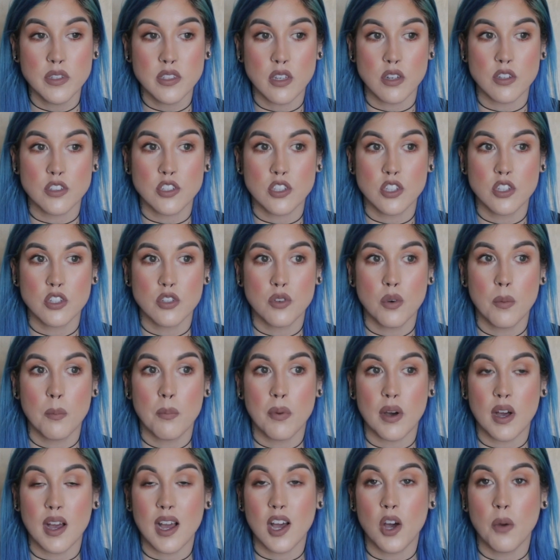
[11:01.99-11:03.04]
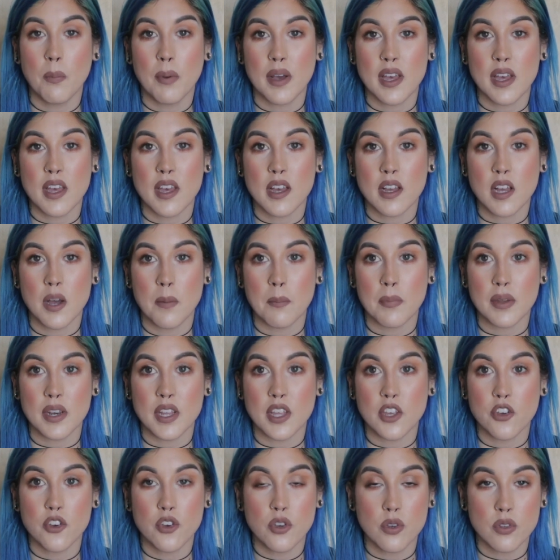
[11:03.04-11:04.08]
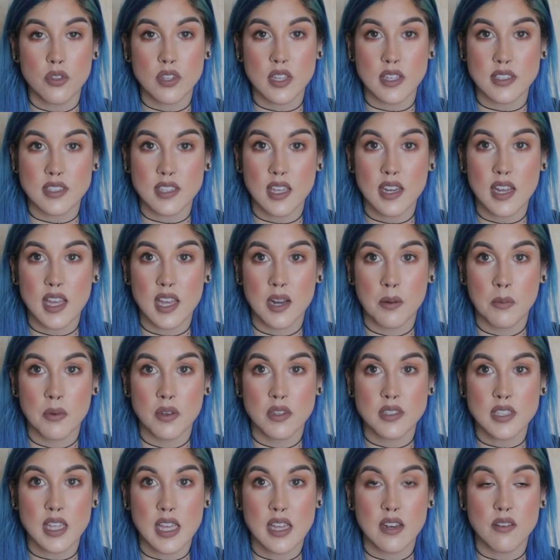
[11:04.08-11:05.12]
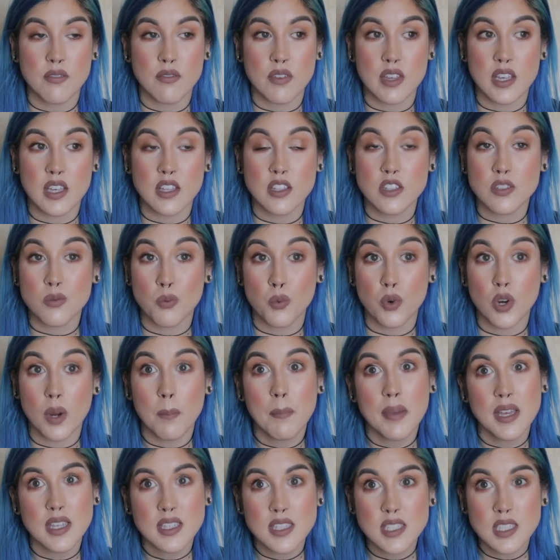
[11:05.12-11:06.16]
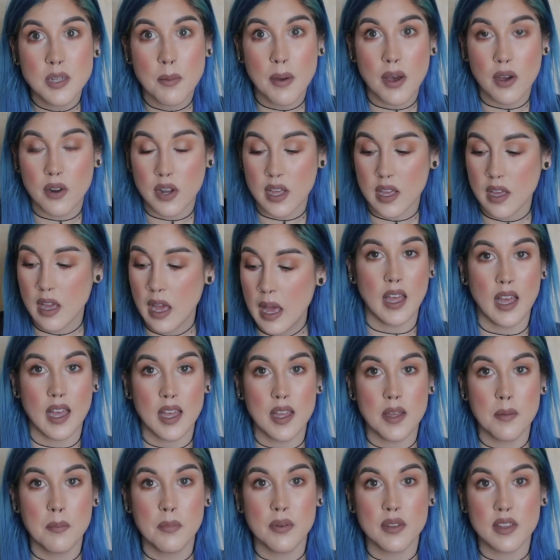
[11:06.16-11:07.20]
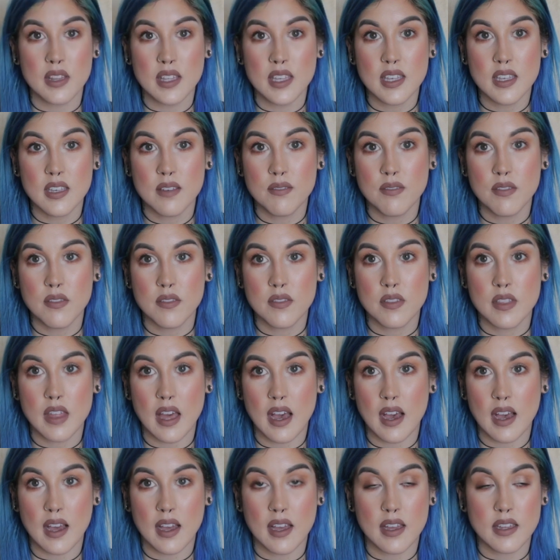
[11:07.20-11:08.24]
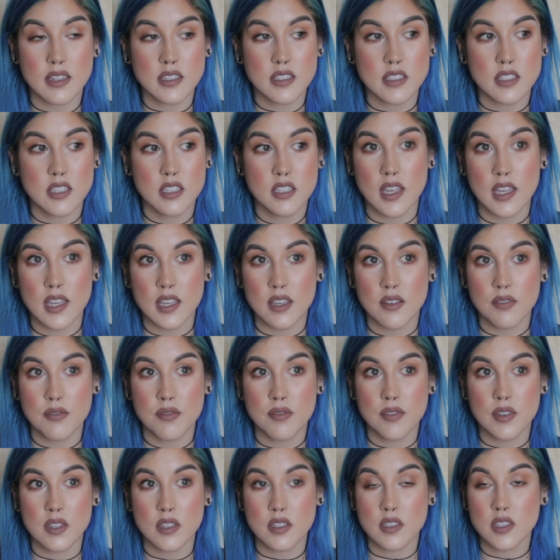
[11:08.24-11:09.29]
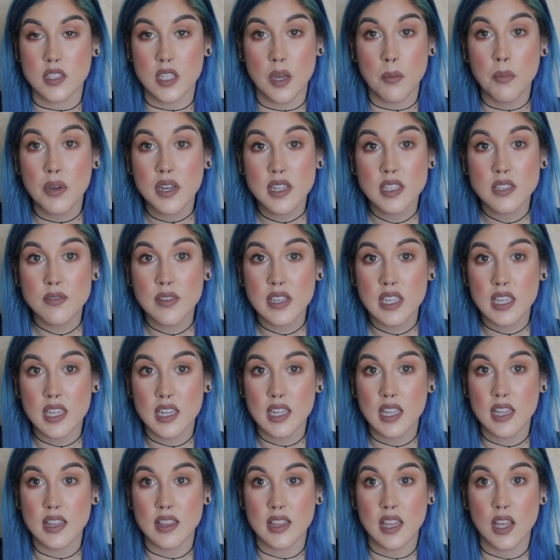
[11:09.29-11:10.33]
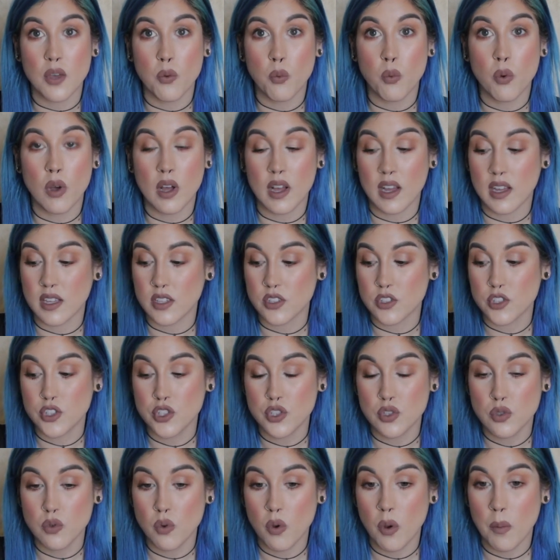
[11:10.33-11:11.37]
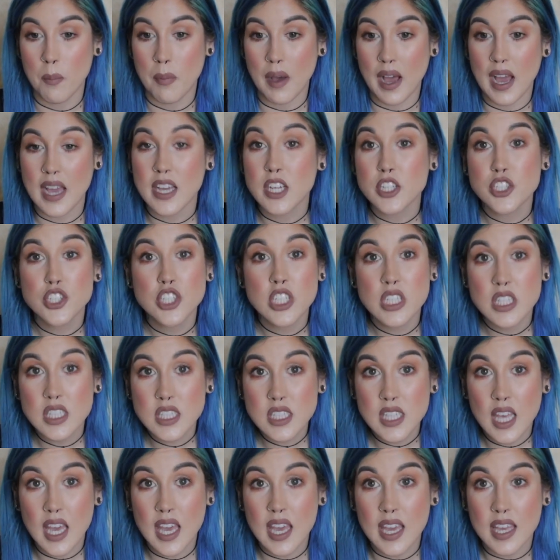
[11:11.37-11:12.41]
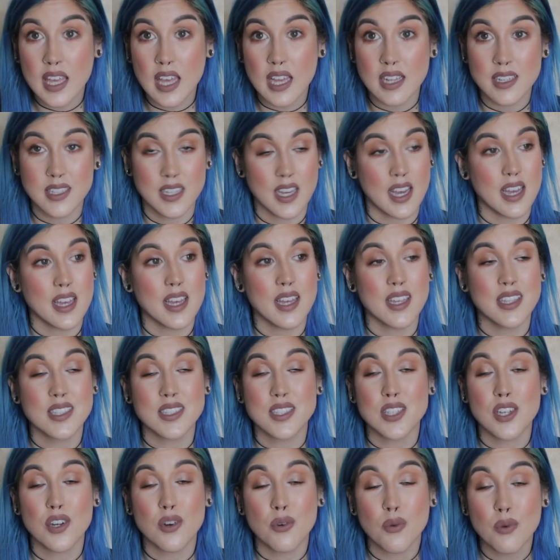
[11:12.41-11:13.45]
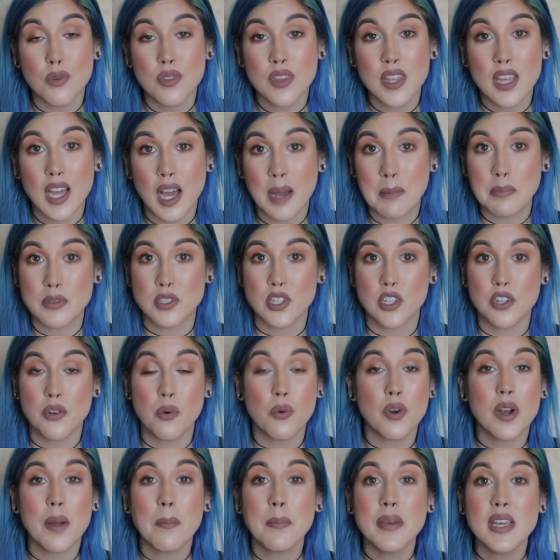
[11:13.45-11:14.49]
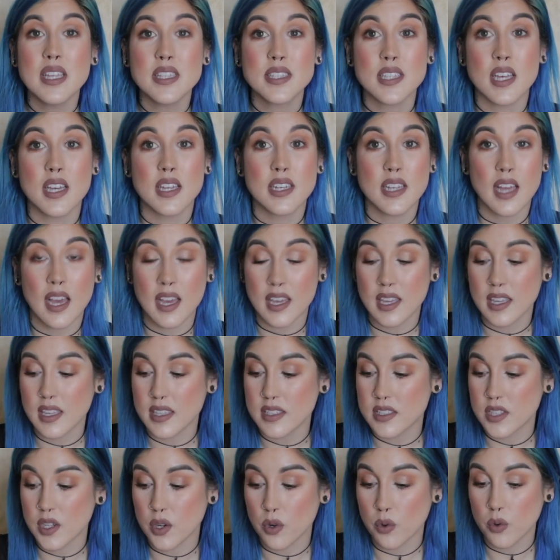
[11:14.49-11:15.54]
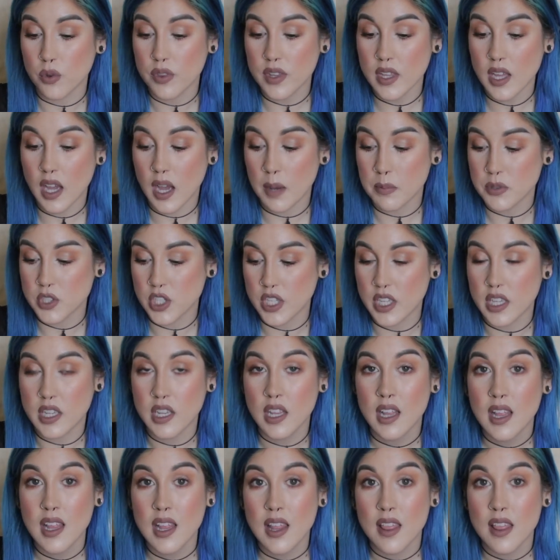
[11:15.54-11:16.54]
was also bought out by a company who tests on animals, and vegans were pissed about it. I believe that if someone is vegan and they want to buy a cheesecake and Daiya is their only option, or a pizza and Daiya is their only option,